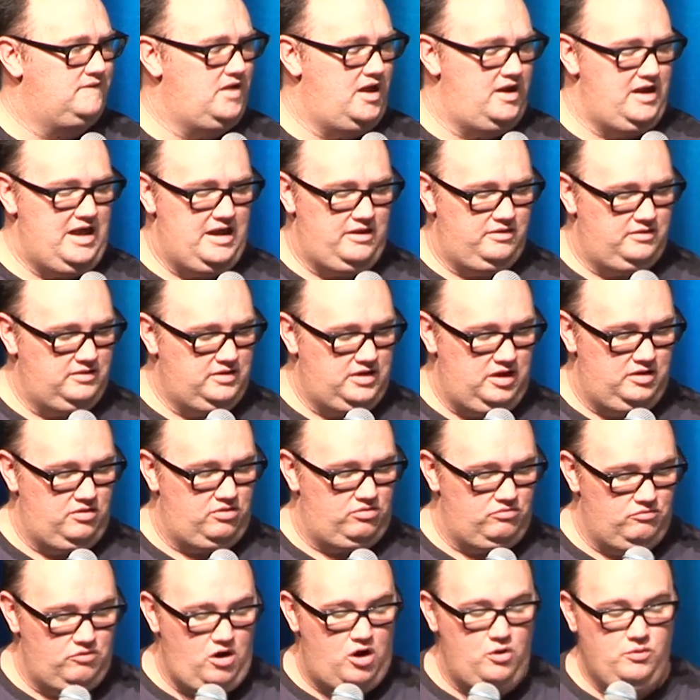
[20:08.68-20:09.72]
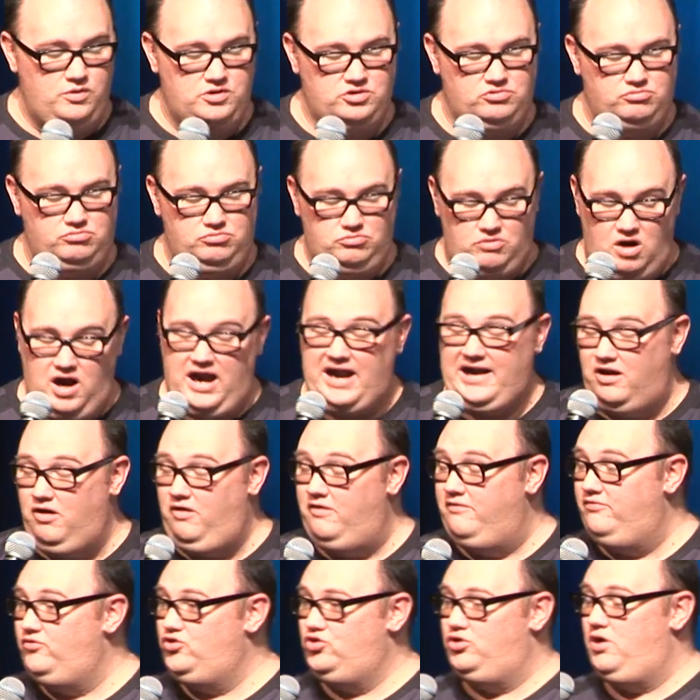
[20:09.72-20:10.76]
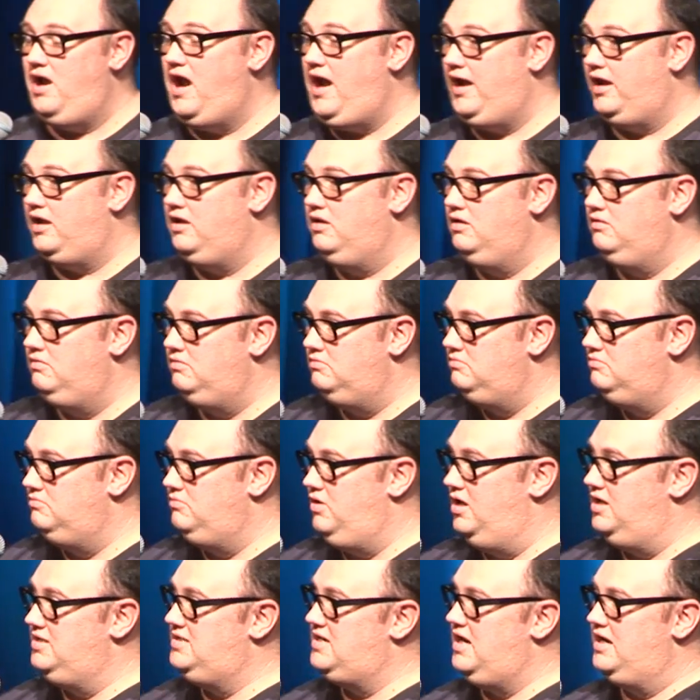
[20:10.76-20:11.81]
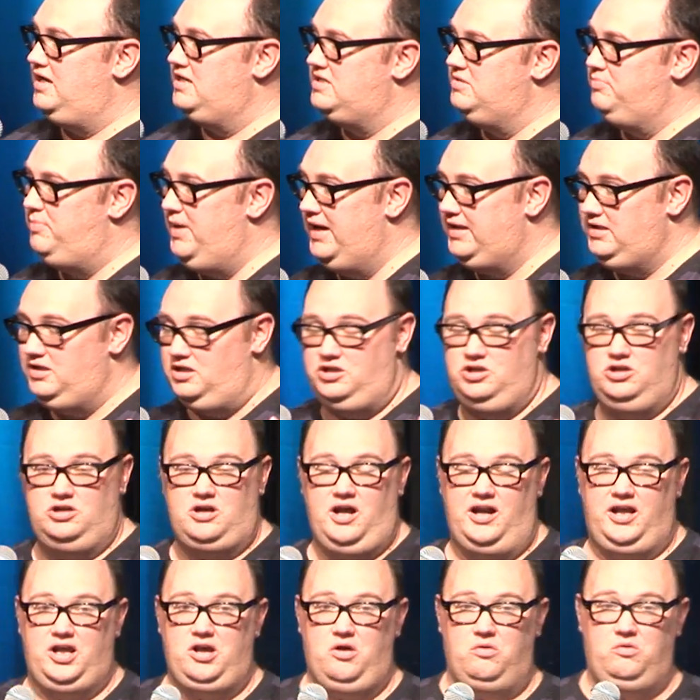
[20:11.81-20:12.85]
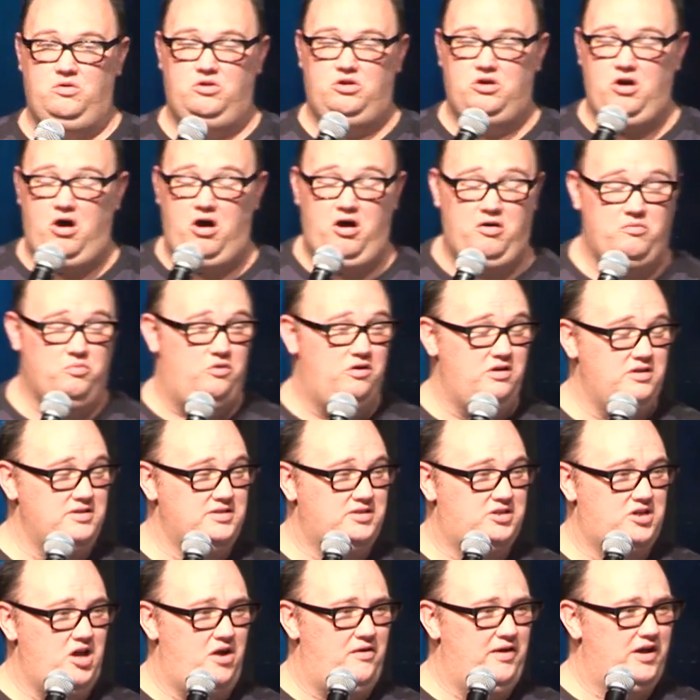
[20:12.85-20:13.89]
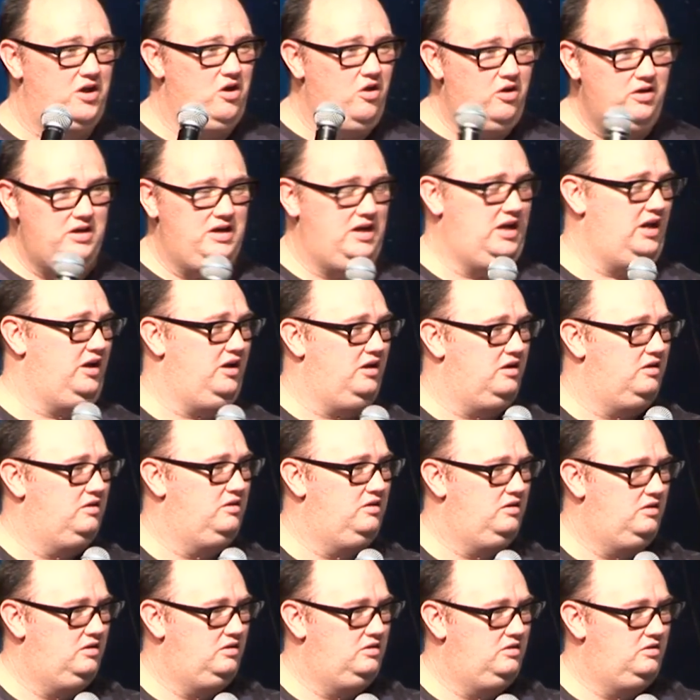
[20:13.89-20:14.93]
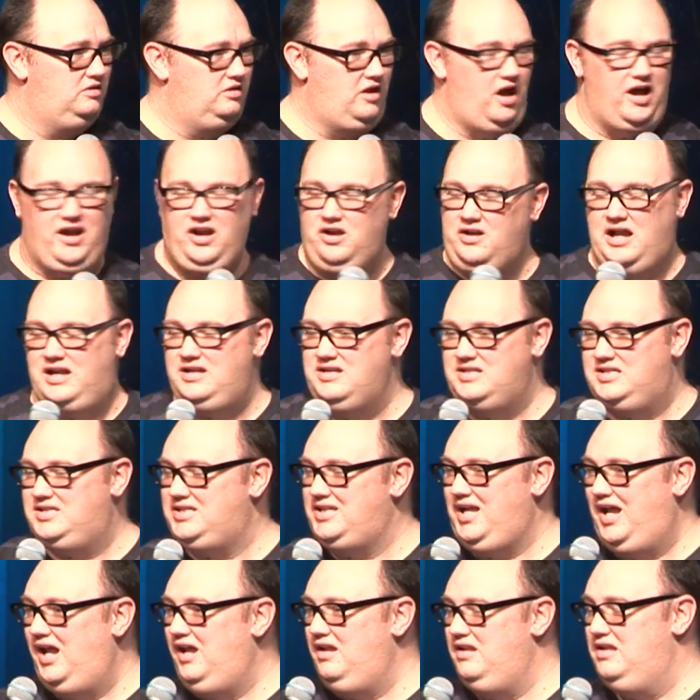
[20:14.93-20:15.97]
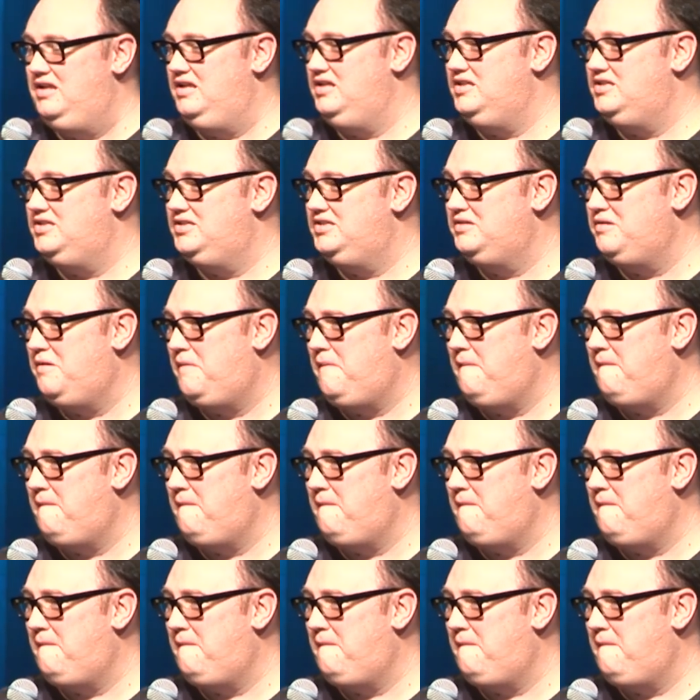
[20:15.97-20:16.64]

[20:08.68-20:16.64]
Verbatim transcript: and that can throw us right off track when it's unexpected. You kind of go, God, what is going on here? I don't understand this.